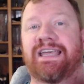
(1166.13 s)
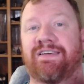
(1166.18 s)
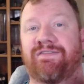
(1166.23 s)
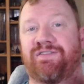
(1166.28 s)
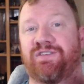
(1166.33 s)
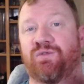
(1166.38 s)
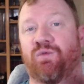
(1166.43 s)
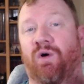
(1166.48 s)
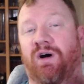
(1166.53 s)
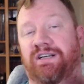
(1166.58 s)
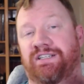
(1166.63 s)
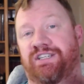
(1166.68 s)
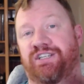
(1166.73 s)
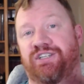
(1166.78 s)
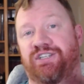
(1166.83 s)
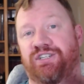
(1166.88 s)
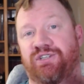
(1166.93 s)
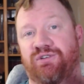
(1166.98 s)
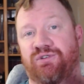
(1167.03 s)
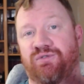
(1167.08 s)
if you want to
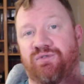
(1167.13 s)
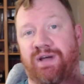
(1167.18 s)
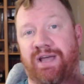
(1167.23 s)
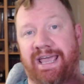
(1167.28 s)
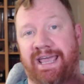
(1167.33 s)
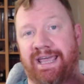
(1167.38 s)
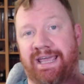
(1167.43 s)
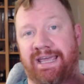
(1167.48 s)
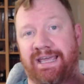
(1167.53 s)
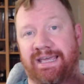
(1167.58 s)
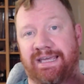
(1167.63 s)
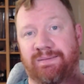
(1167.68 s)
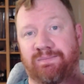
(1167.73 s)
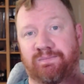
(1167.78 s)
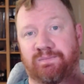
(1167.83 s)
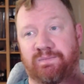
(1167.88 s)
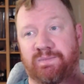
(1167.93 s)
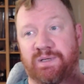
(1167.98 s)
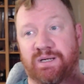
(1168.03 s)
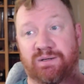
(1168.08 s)
do a
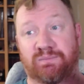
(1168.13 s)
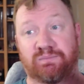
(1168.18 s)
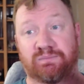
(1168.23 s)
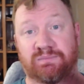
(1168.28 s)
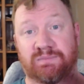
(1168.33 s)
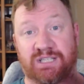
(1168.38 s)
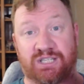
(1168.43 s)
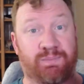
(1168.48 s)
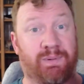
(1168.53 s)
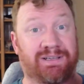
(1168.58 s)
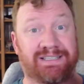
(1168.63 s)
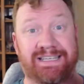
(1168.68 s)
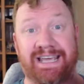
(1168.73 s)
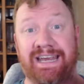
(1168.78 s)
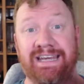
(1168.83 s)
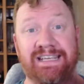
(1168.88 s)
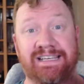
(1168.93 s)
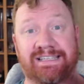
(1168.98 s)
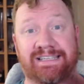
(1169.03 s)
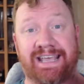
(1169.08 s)
a
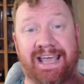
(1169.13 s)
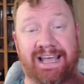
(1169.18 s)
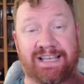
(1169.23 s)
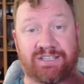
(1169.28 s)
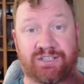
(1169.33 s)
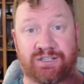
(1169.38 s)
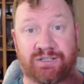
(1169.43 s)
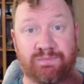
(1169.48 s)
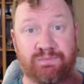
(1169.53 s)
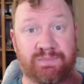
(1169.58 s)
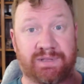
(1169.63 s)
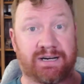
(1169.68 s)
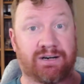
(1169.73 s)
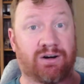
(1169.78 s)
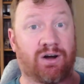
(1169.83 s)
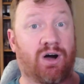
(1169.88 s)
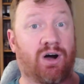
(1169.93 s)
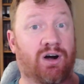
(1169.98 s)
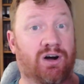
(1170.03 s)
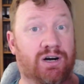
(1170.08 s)
spontaneous caster,
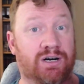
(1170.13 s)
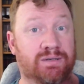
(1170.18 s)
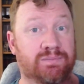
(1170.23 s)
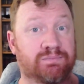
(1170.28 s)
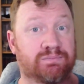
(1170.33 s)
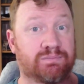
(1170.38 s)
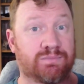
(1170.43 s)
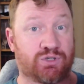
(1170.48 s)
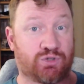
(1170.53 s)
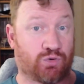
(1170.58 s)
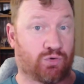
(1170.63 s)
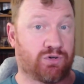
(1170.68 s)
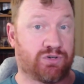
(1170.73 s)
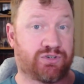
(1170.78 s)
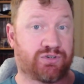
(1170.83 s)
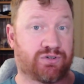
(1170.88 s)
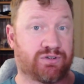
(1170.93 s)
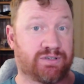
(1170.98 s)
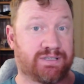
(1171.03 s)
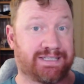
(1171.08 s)
there are
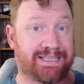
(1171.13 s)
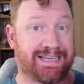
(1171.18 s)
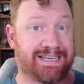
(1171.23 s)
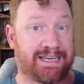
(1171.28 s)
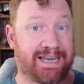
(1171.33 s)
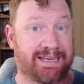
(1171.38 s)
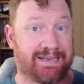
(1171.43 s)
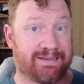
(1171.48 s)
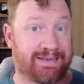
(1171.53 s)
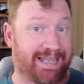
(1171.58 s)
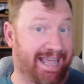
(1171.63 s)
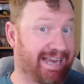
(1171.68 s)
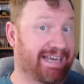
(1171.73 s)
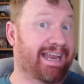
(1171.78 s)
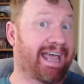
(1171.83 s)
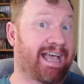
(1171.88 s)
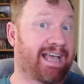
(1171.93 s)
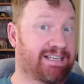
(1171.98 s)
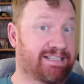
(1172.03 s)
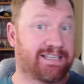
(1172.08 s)
sorcerers that
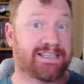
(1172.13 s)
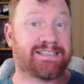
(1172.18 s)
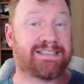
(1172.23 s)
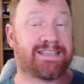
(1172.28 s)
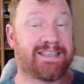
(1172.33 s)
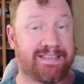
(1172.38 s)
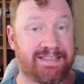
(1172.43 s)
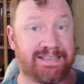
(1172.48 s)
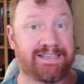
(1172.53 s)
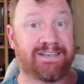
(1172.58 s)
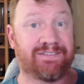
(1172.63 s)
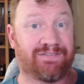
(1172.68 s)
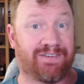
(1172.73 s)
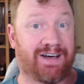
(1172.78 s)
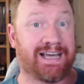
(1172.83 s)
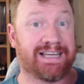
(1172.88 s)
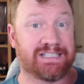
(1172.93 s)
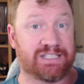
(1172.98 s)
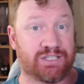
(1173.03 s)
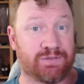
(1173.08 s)
gain access to the
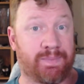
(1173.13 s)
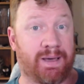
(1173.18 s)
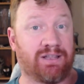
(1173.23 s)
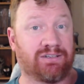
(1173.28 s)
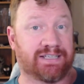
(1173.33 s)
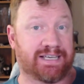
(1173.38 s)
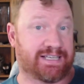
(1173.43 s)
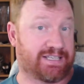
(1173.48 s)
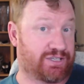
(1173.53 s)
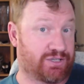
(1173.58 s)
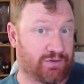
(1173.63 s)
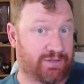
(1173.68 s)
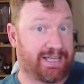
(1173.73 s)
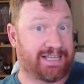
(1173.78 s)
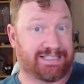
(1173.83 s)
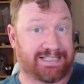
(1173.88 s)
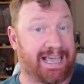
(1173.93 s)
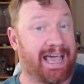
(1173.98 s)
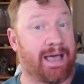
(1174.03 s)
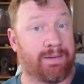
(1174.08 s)
divine spell list. So
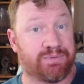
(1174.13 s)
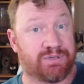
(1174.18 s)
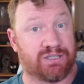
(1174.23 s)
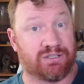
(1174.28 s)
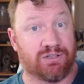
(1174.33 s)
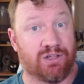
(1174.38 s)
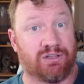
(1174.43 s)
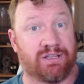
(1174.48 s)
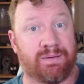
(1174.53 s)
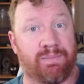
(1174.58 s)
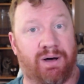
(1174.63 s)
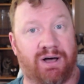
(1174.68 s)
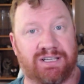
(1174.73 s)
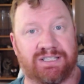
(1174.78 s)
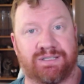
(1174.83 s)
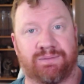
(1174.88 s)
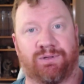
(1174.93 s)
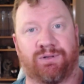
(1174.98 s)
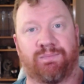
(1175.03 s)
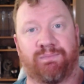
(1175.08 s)
that's absolutely
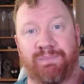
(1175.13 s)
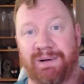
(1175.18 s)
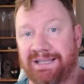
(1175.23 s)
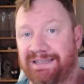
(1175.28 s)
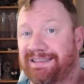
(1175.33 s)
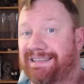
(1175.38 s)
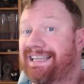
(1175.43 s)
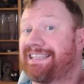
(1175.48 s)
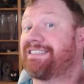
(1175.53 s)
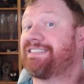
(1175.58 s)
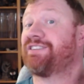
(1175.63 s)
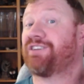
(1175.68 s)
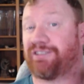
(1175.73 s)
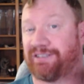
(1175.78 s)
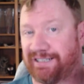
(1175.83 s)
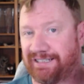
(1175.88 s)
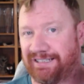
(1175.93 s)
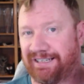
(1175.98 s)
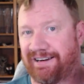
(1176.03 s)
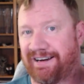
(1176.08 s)
possible, but that's not
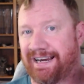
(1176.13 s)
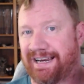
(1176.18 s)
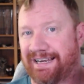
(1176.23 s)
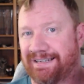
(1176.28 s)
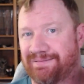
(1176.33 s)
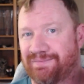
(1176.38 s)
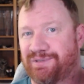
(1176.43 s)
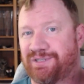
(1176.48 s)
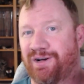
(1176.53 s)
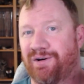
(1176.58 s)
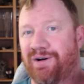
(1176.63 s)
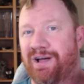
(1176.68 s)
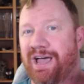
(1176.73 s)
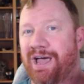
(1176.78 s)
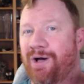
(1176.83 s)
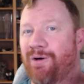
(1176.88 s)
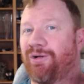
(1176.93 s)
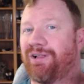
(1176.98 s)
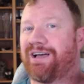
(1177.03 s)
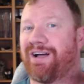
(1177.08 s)
the cleric. So
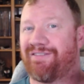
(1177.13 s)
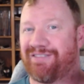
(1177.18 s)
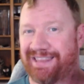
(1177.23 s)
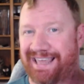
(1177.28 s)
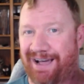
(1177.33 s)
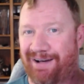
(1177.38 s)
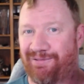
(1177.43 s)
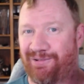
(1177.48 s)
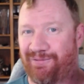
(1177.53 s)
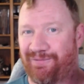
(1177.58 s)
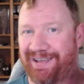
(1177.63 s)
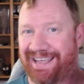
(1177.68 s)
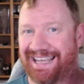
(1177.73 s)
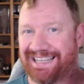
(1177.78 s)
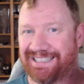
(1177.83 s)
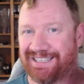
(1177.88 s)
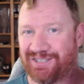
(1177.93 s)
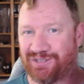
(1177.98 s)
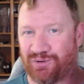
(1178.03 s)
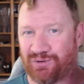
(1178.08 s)
we'll cover that when we
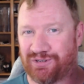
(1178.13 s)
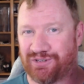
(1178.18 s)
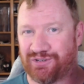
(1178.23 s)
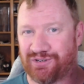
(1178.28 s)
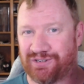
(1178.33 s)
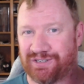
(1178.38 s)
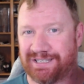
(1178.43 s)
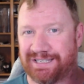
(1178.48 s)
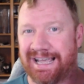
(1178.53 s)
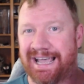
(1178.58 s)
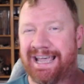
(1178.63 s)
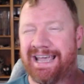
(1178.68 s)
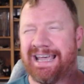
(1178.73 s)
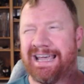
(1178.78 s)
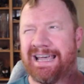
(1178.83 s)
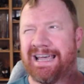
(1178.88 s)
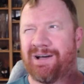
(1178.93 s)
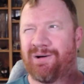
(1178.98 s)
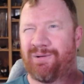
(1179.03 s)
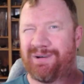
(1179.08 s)
get to sorcerers,
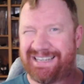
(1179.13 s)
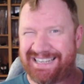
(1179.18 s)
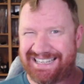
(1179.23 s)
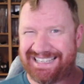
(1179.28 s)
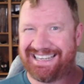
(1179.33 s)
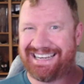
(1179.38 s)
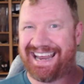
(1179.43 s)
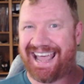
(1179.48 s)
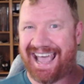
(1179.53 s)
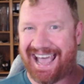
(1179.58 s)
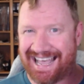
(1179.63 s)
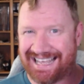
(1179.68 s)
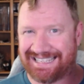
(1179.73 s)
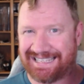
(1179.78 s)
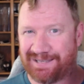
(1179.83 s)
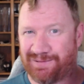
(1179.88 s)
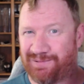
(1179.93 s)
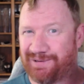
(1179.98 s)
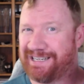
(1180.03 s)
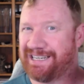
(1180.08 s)
which is an
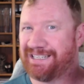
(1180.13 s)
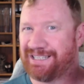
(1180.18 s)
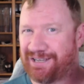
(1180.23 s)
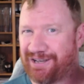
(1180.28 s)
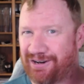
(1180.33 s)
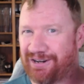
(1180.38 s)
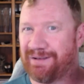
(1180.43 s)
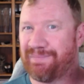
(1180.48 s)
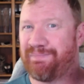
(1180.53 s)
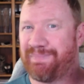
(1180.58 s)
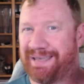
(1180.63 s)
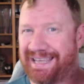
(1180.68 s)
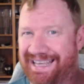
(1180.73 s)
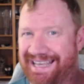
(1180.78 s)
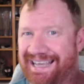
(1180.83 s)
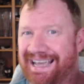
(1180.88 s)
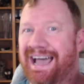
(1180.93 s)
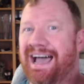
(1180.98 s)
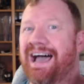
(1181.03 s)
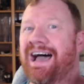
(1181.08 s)
S, which is going to
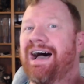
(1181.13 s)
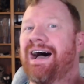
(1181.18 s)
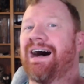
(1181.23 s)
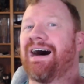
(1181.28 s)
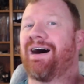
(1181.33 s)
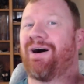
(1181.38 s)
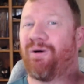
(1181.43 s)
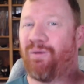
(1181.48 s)
be a